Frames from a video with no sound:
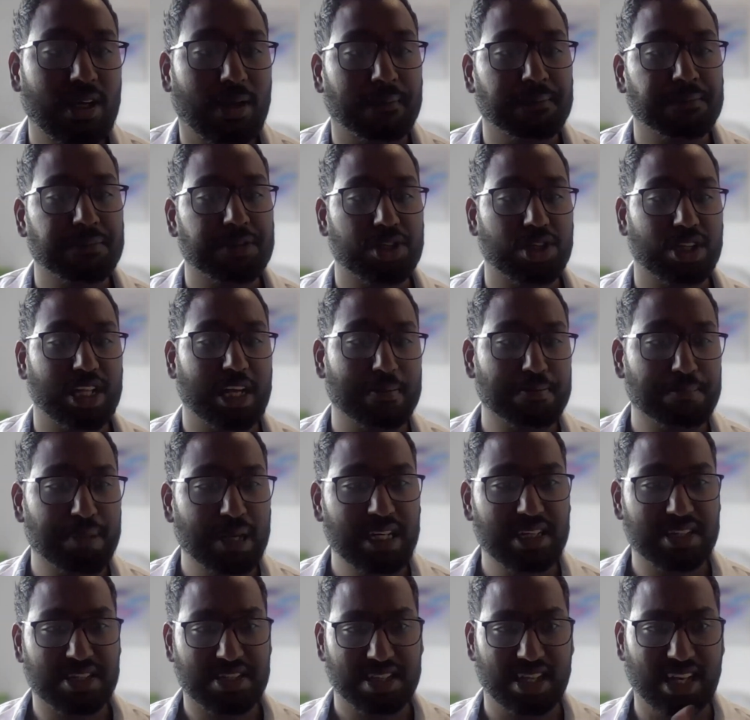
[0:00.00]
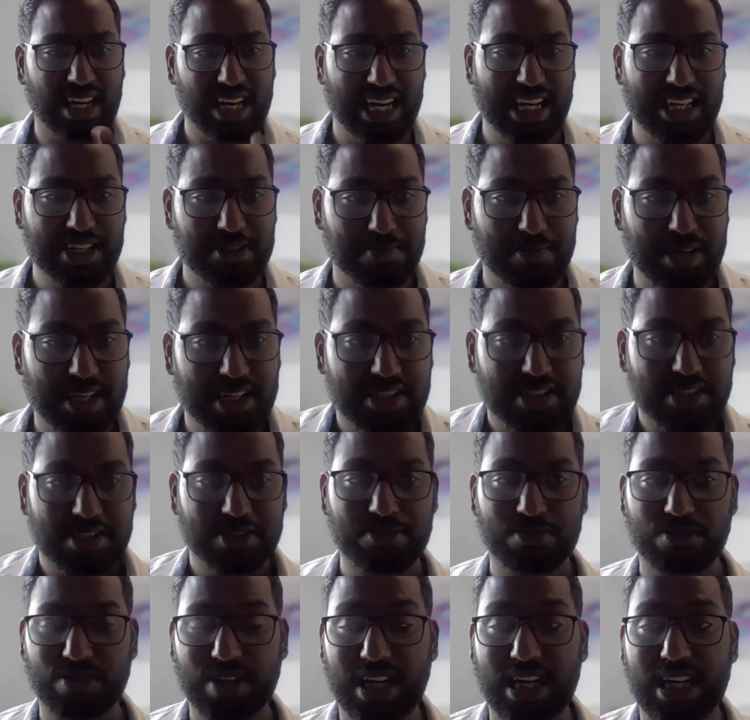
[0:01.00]
So that personalized medicine
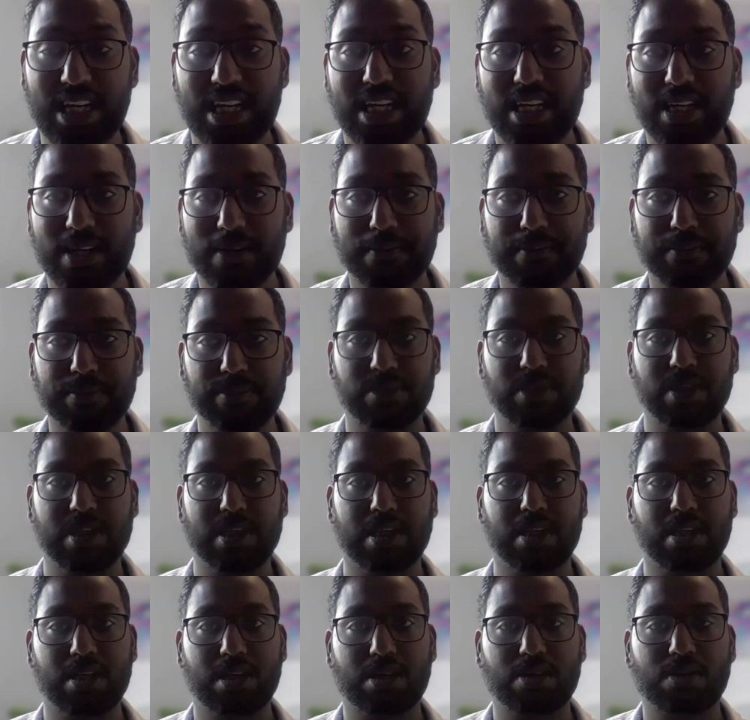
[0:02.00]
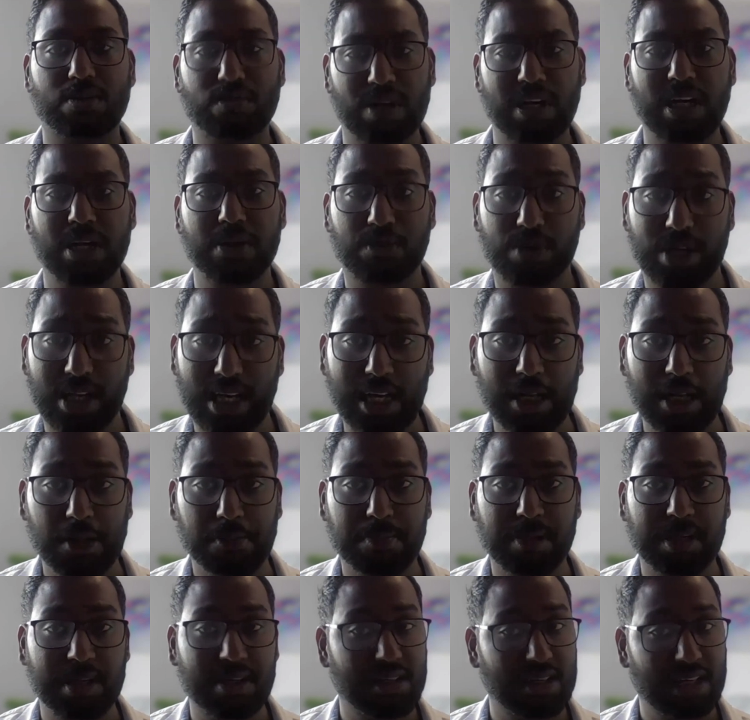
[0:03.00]
really would help.
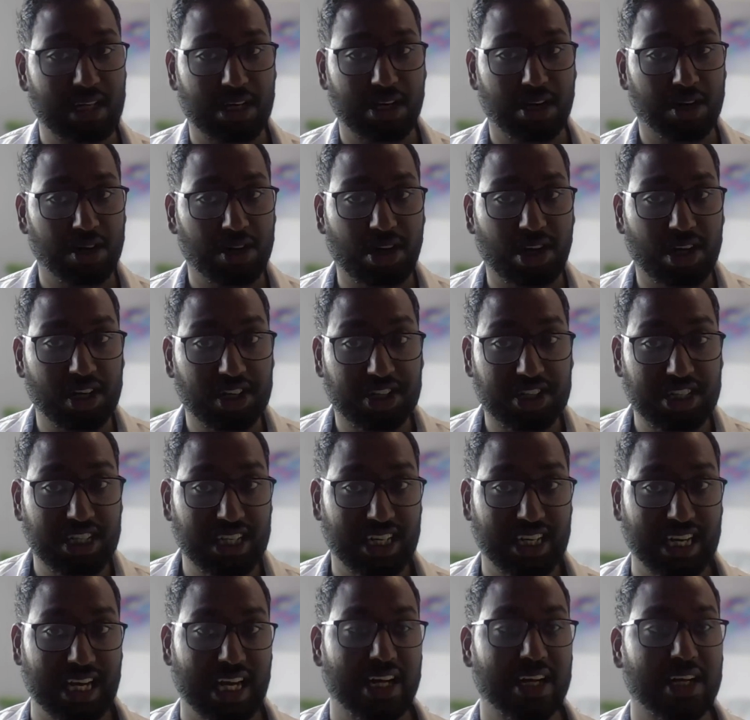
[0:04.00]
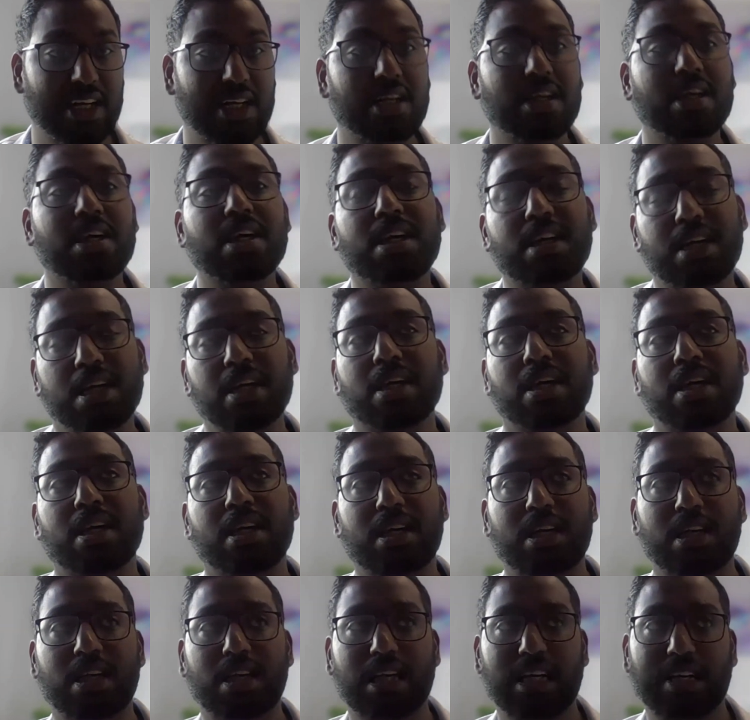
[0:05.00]
And in oncology, again,
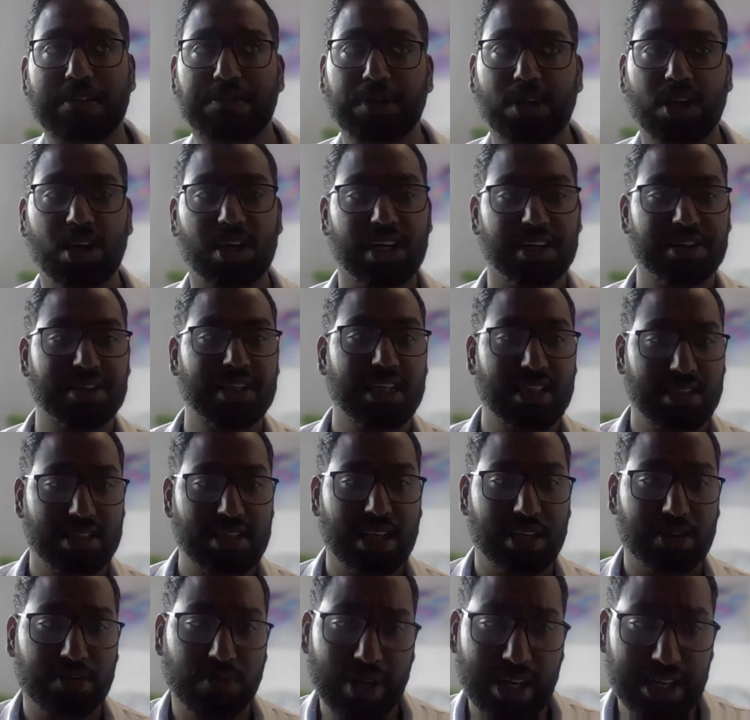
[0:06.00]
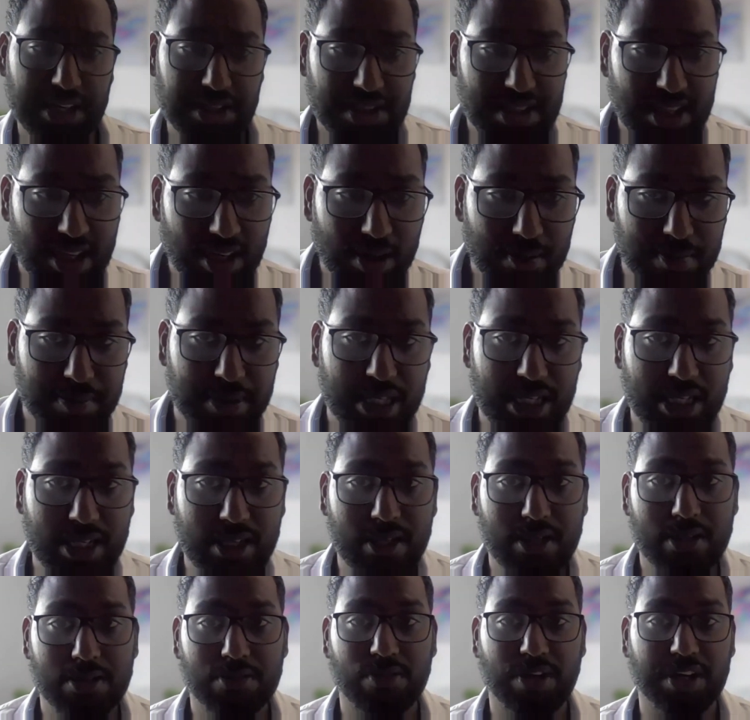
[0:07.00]
if you look at things like radiotherapy
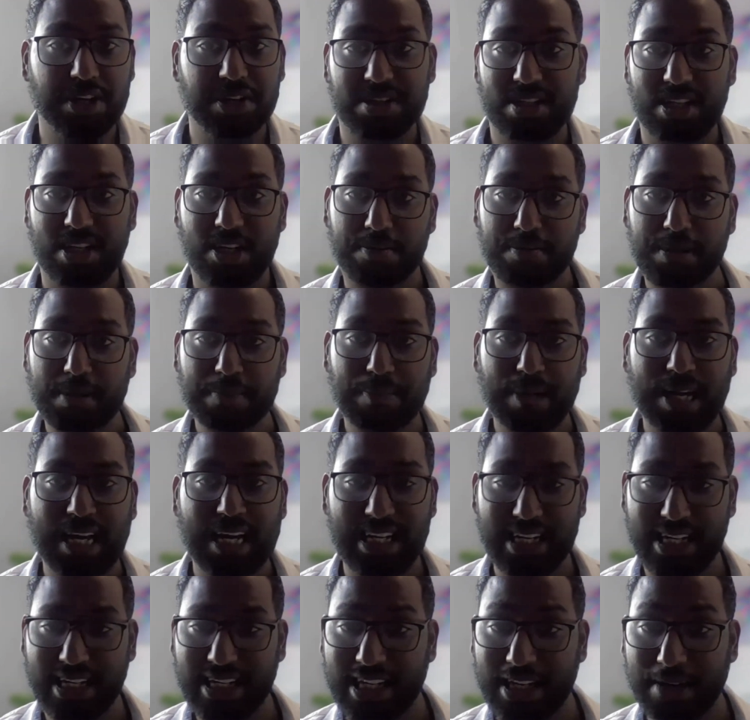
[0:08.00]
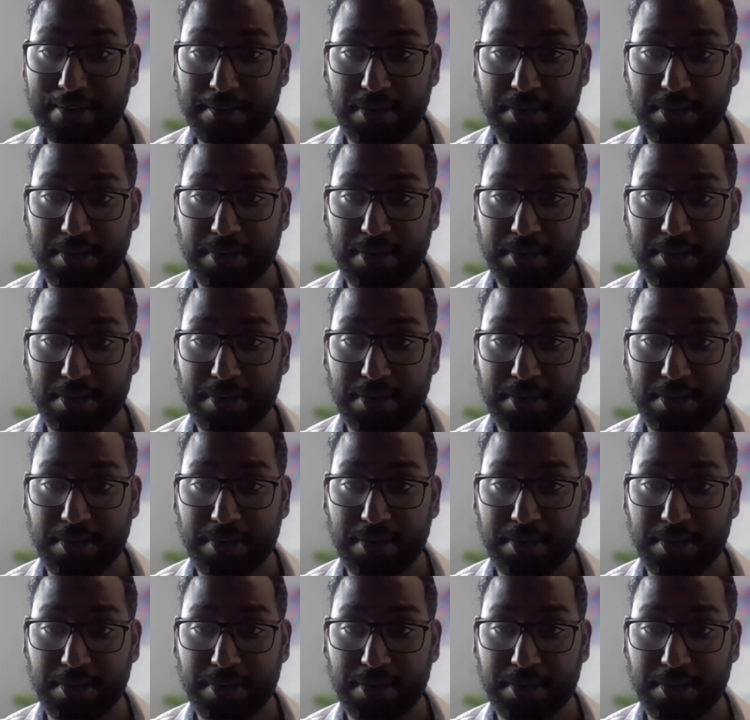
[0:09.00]
planning can be